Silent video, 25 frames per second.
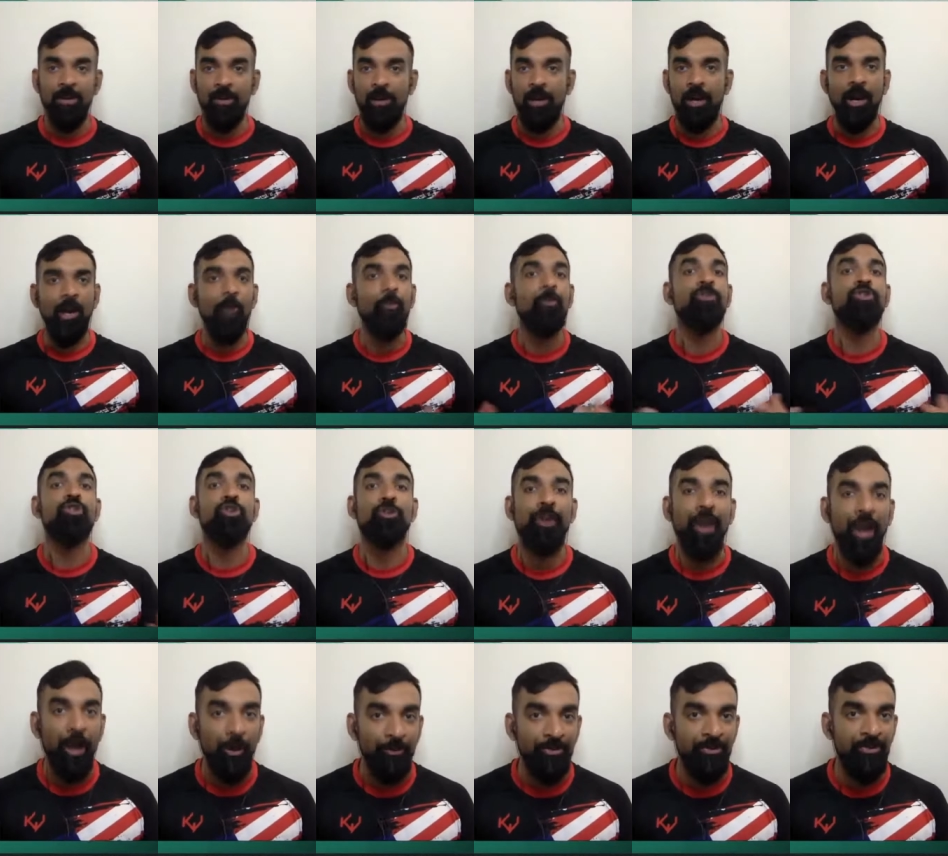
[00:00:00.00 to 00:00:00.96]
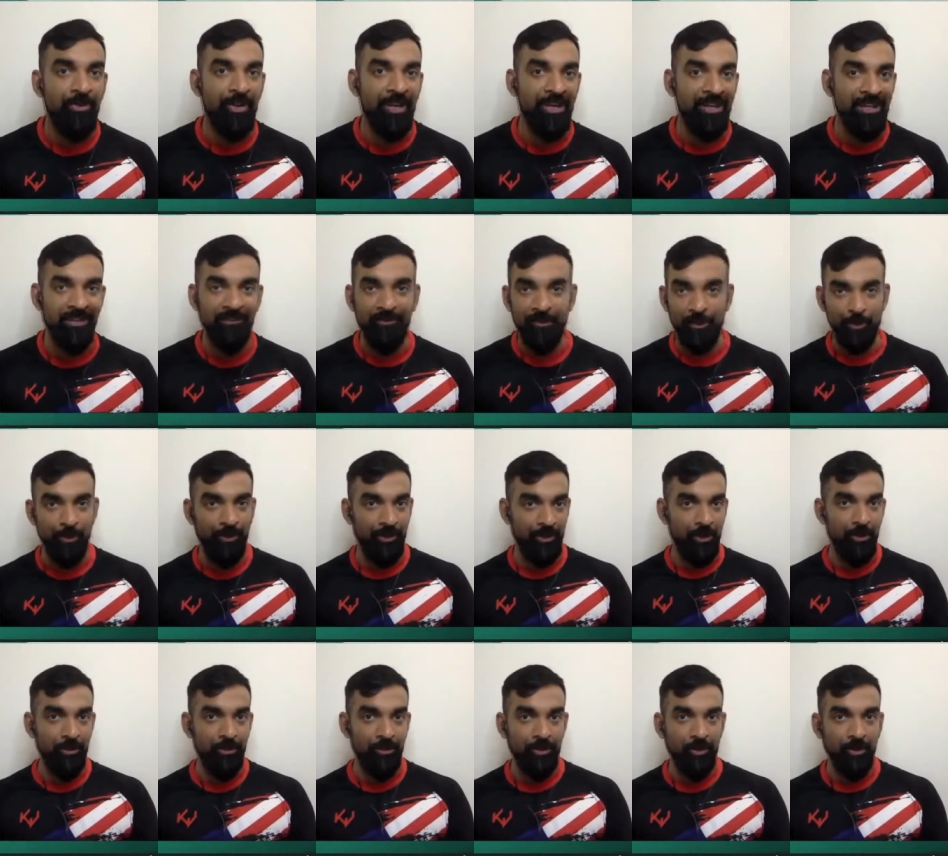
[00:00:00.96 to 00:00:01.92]
How would you counter it if you were
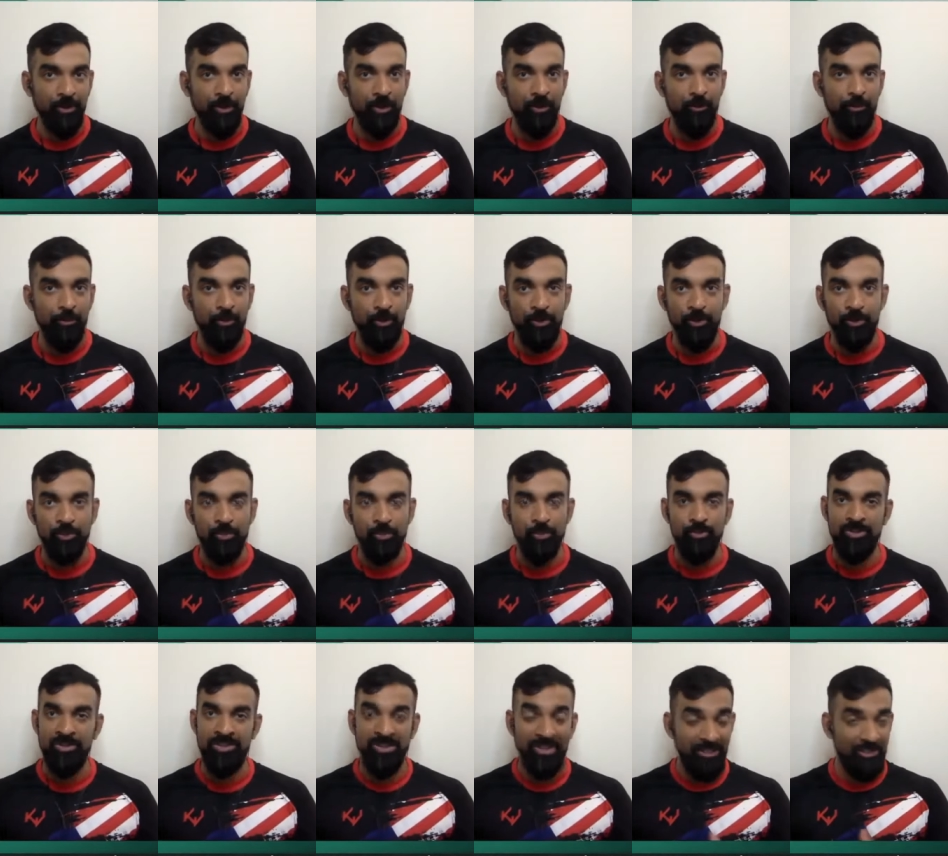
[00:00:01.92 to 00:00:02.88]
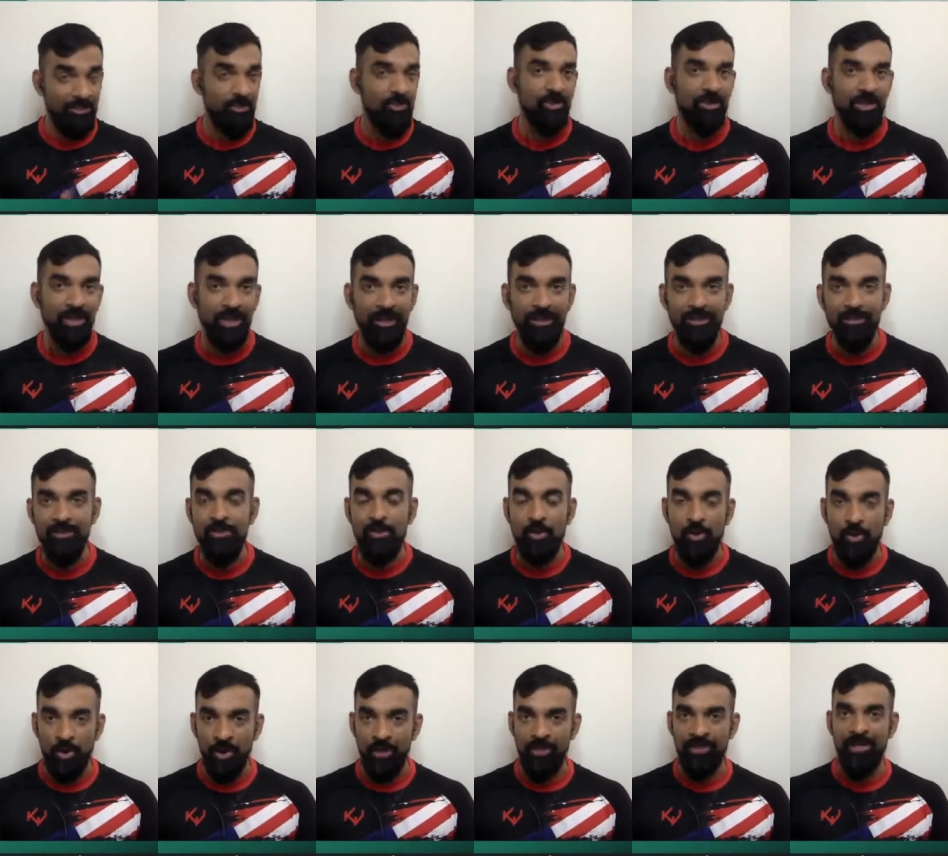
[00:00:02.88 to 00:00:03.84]
Jurgen Klopp? Would you stick to your guns
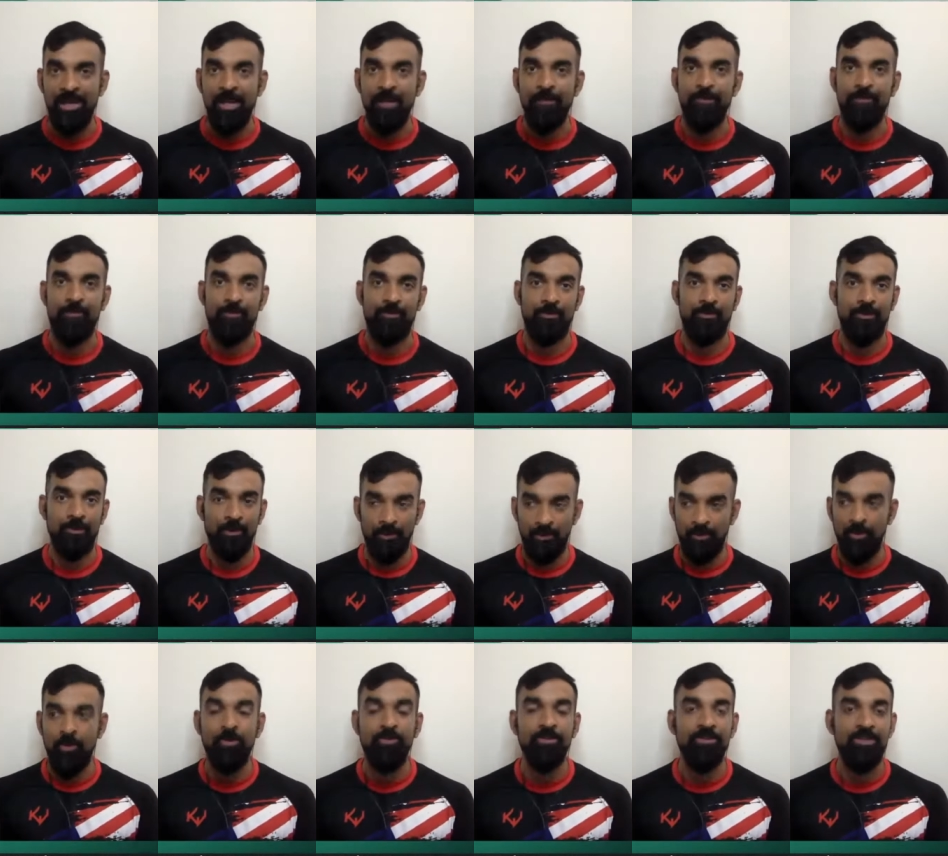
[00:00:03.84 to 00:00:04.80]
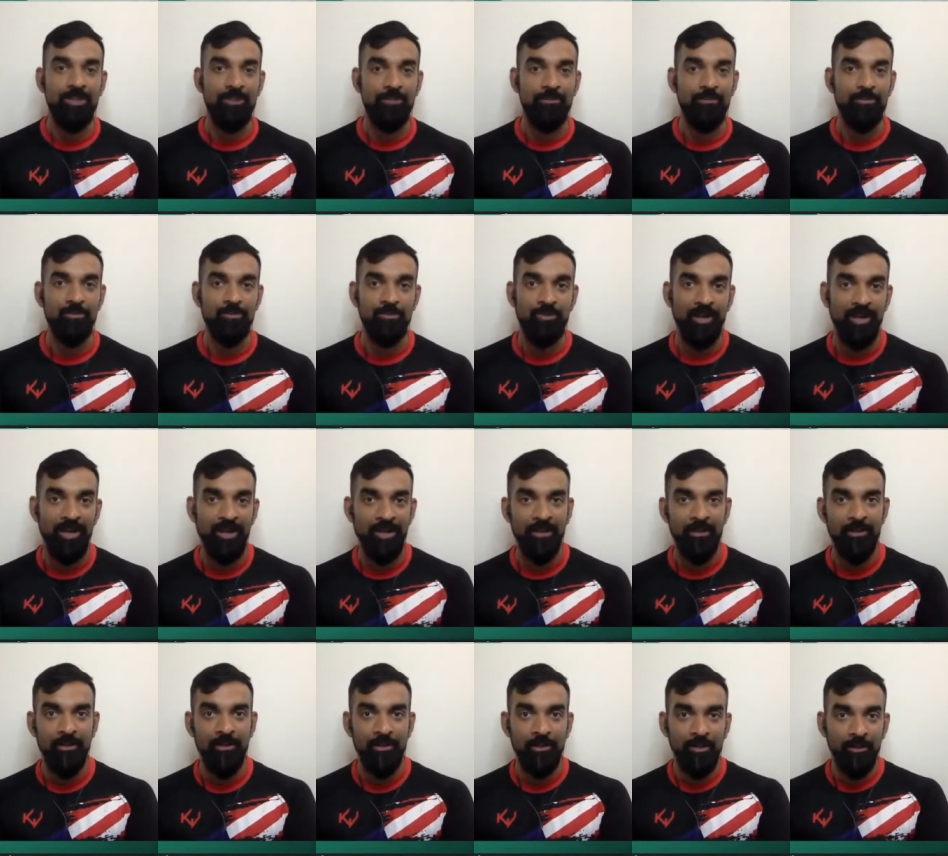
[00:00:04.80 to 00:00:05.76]
or adapt your team to try
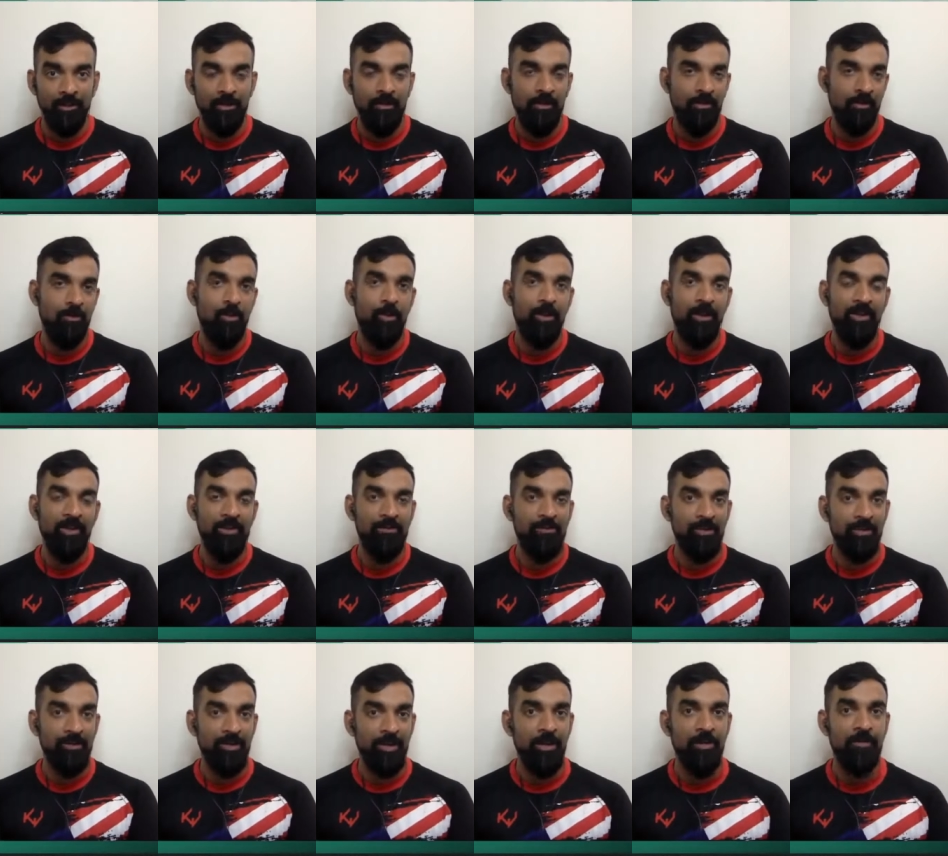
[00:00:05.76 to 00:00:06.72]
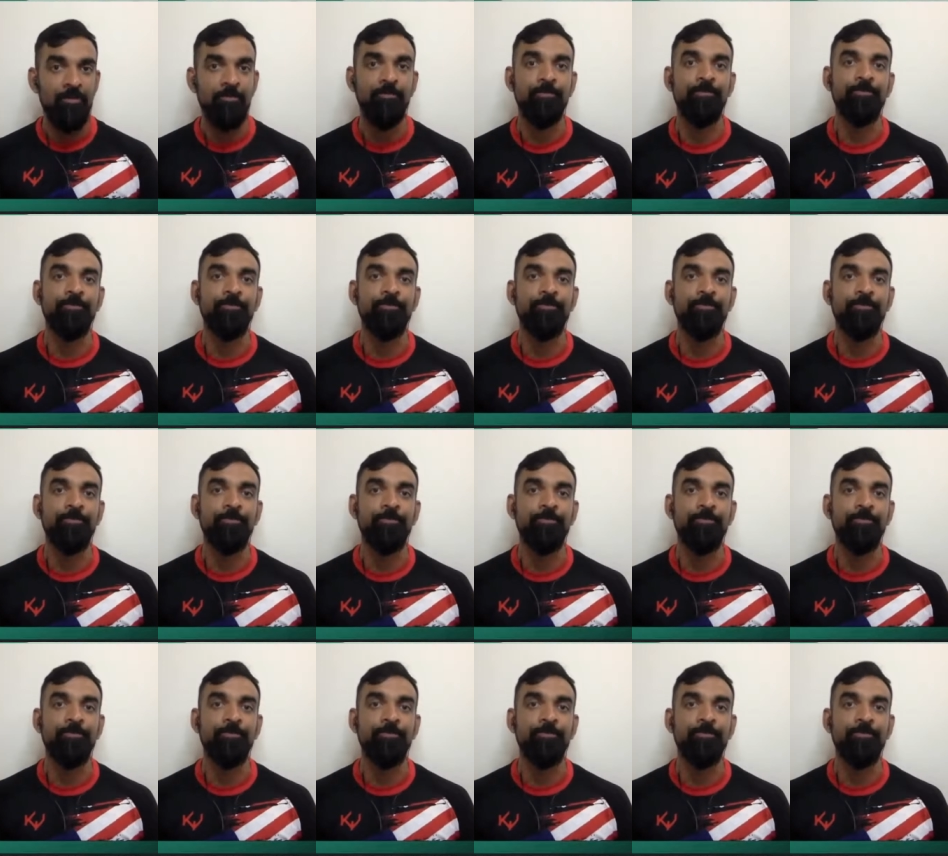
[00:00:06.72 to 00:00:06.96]
and quieten them down?